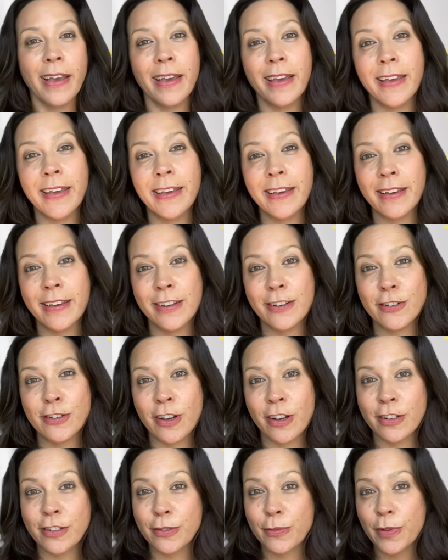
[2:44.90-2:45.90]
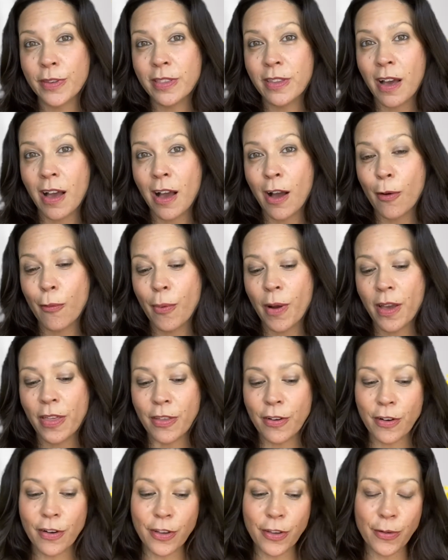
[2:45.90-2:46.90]
in conjunction with the hot
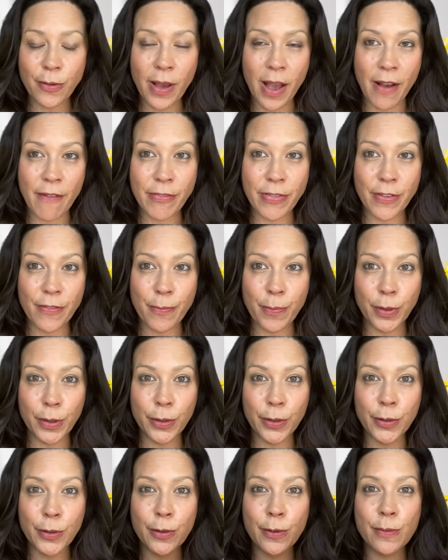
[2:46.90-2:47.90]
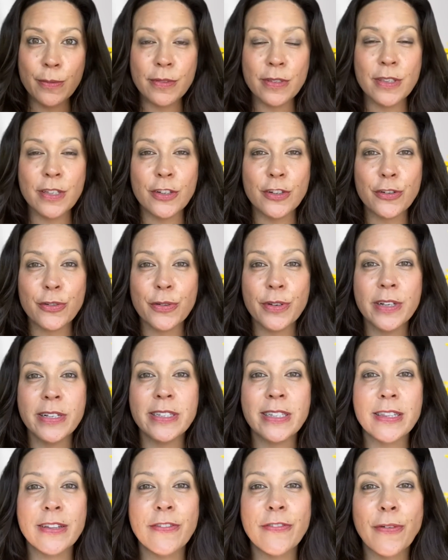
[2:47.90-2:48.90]
weather, you have the blooms and the
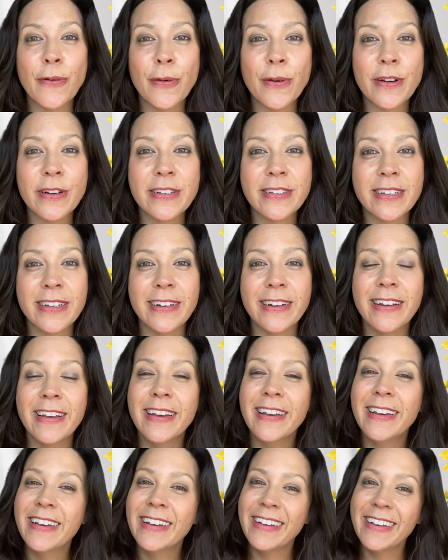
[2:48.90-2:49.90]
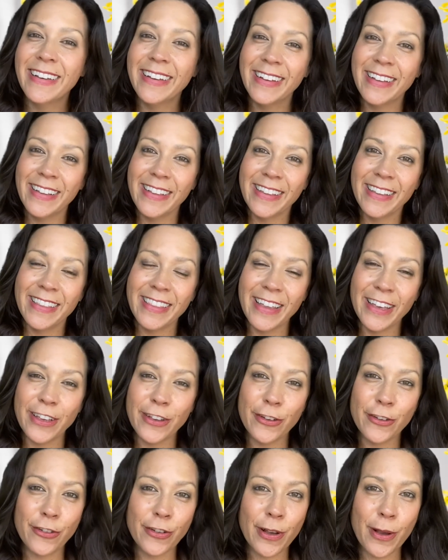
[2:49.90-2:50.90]
trees and the forest. And
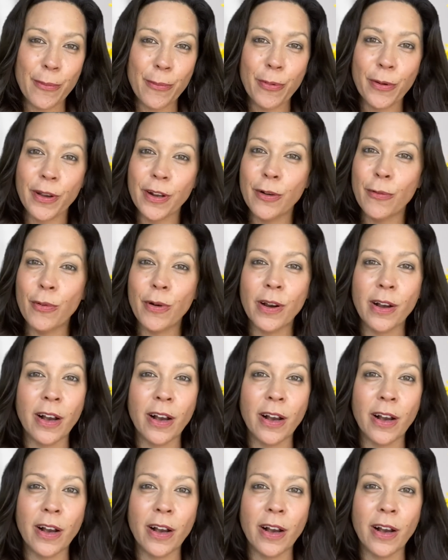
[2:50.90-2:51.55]
thank you, Trump. We're going to work